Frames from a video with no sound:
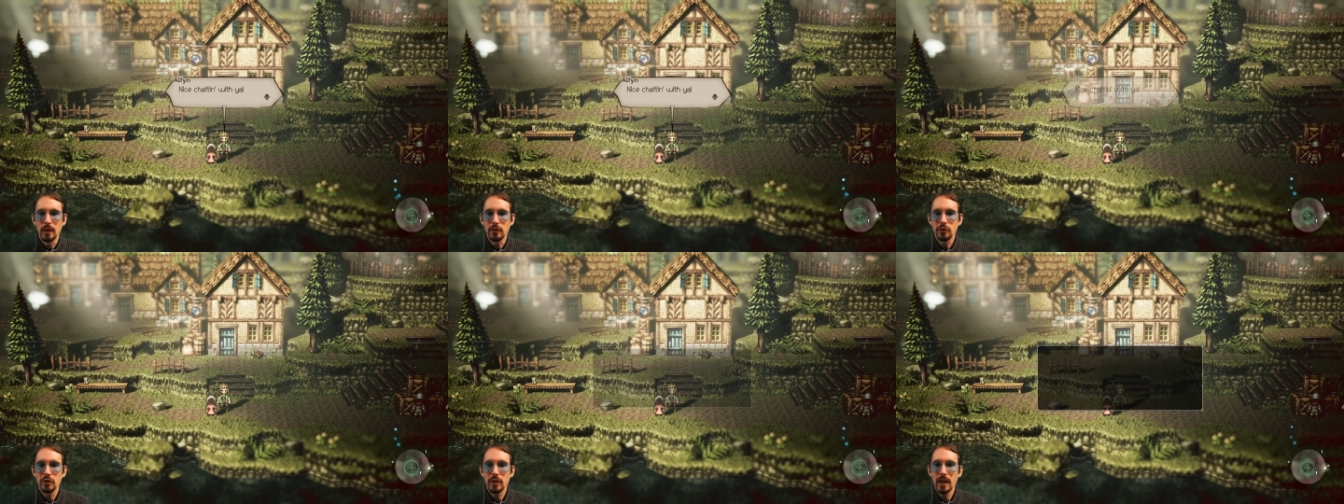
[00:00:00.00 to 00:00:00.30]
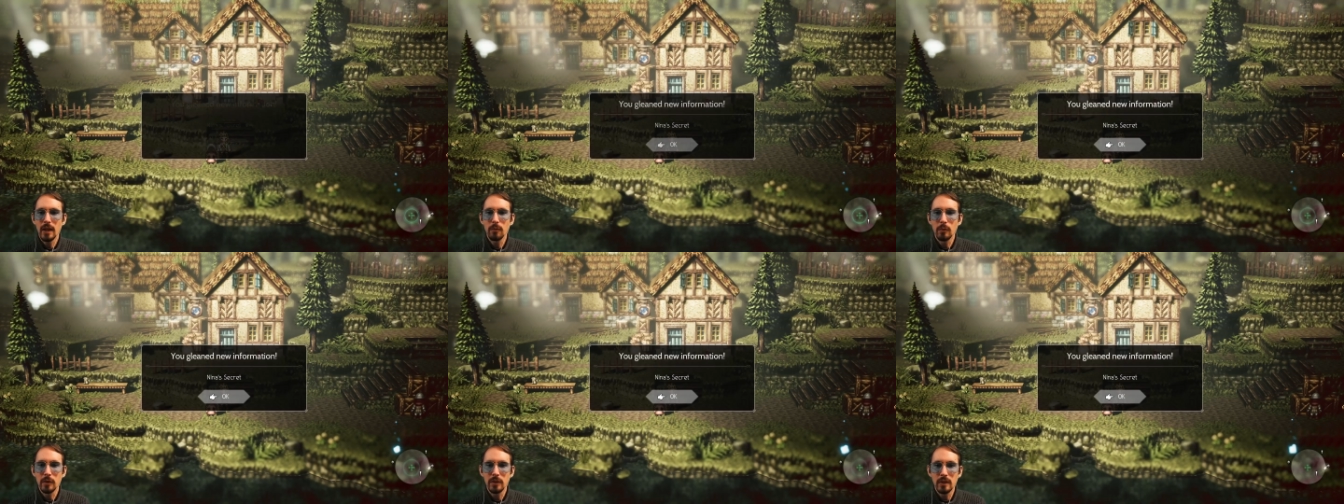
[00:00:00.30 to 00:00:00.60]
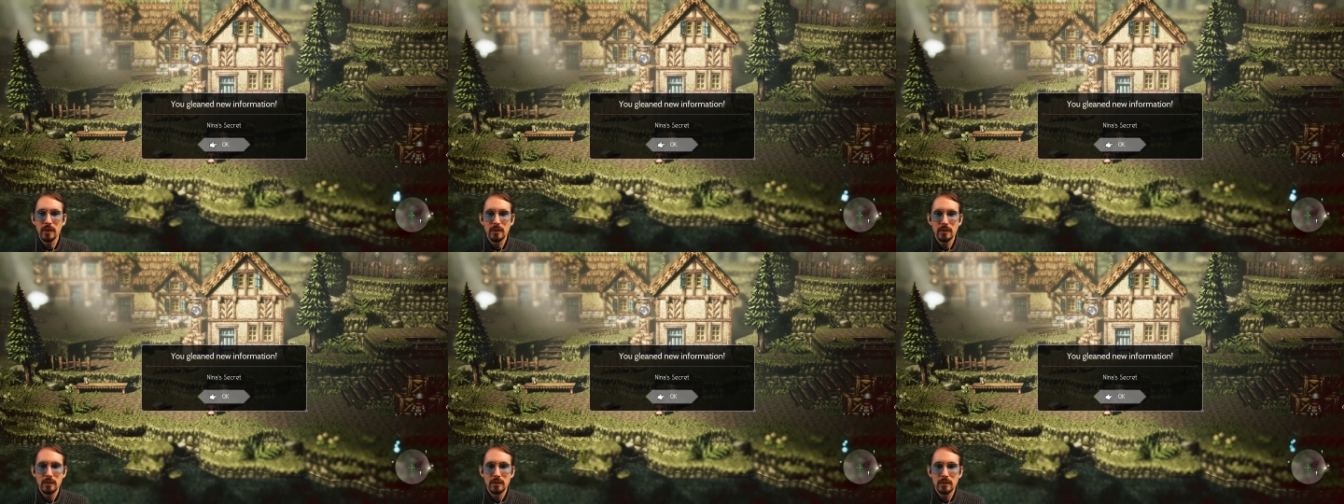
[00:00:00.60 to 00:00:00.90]
Nice chatting
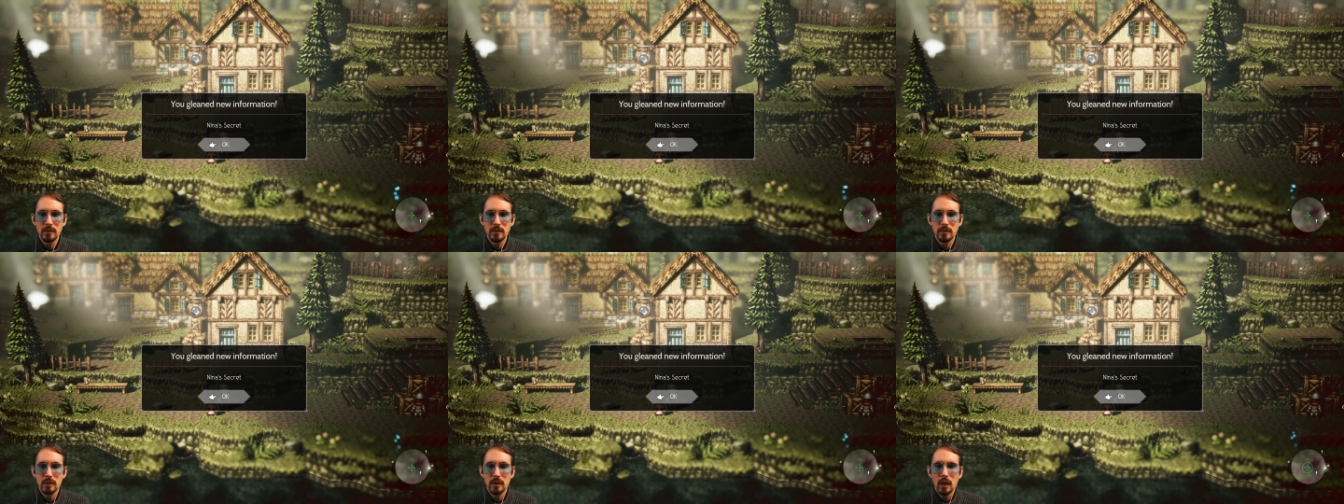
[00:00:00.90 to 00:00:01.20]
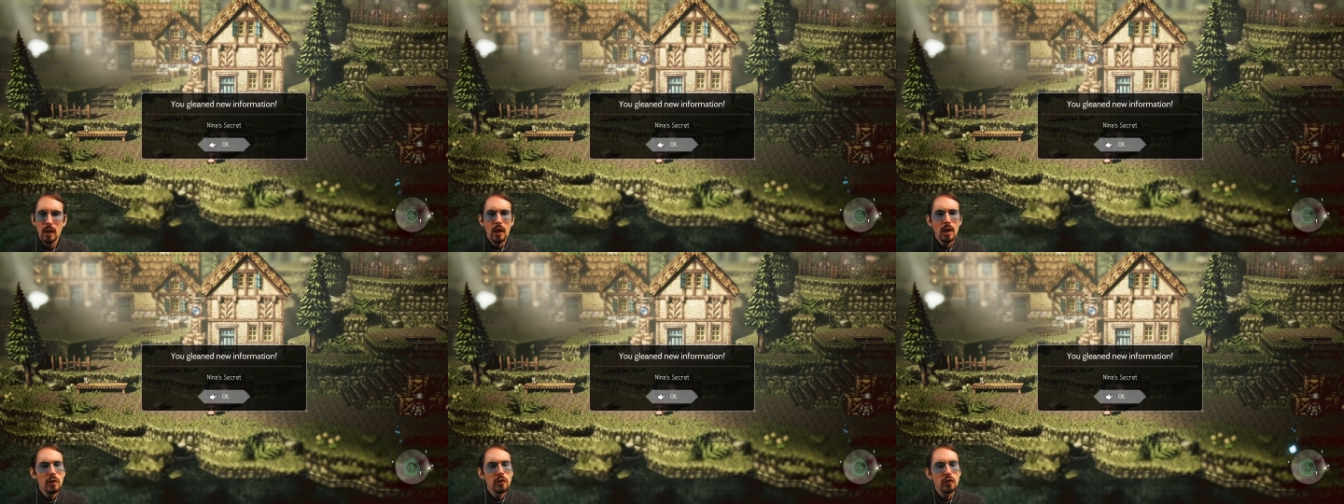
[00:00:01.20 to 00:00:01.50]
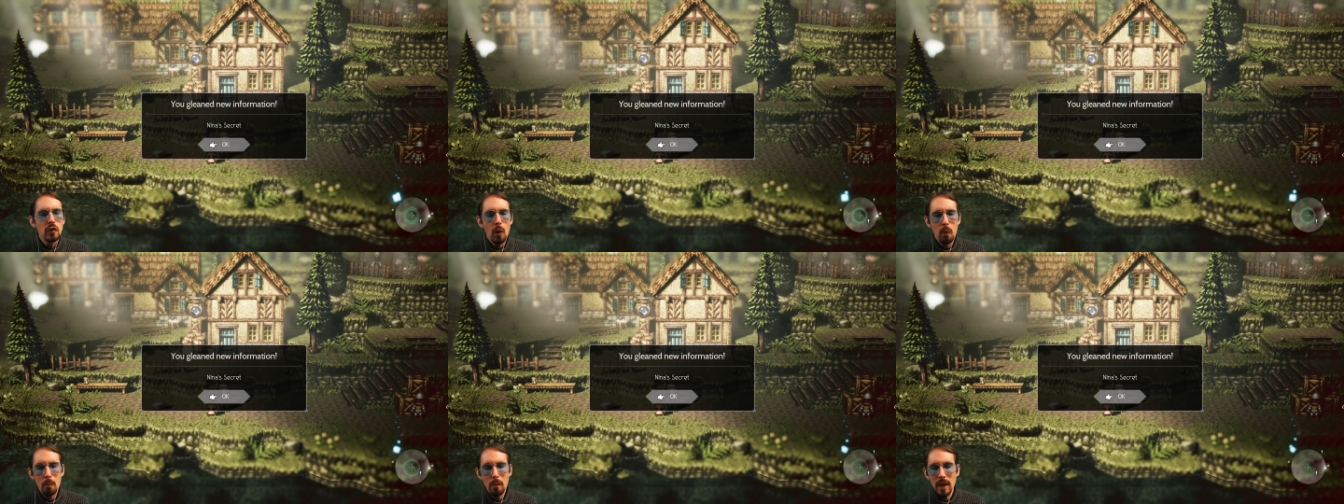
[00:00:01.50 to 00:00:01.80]
with you.
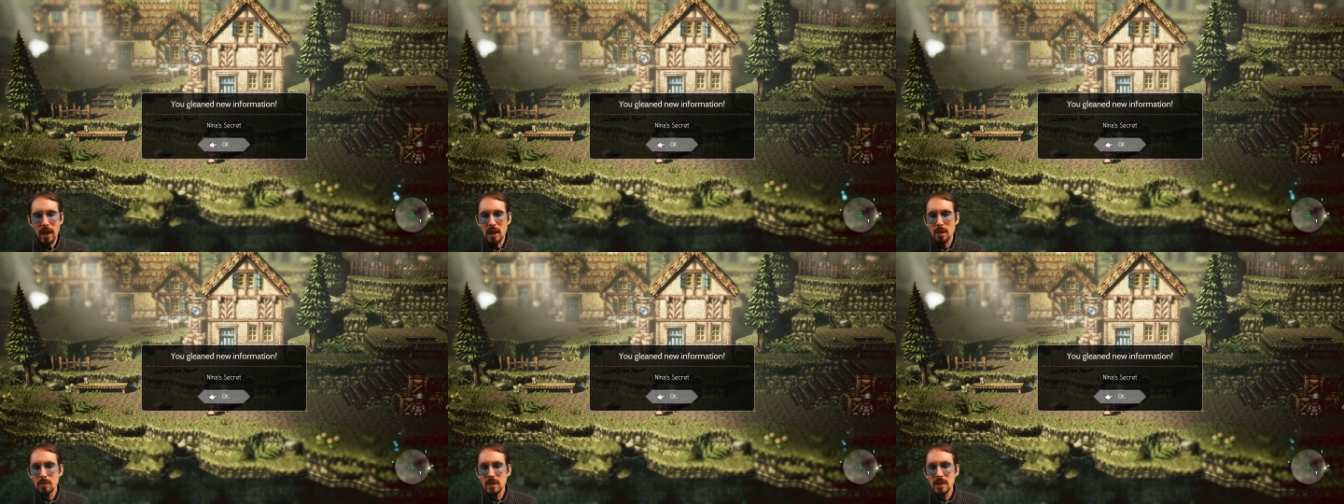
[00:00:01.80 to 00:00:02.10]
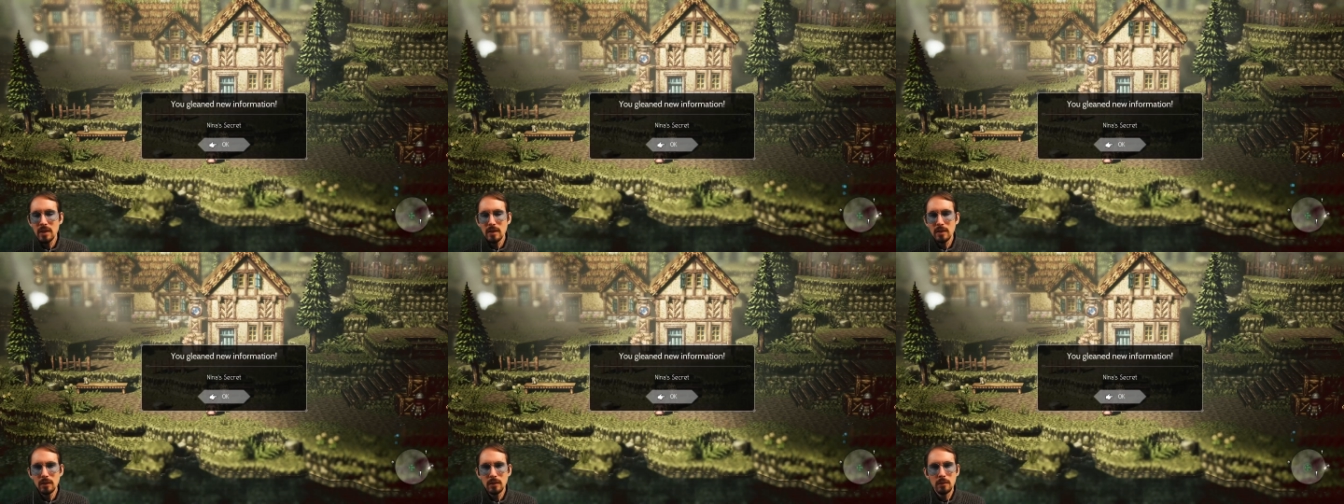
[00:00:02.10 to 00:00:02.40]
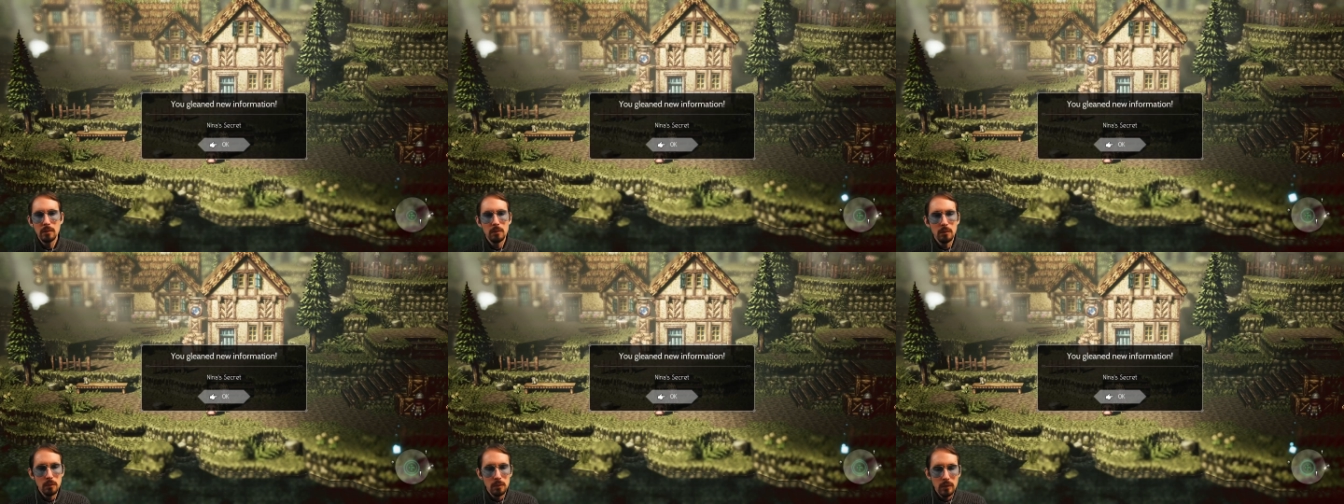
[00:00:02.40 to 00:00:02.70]
So maybe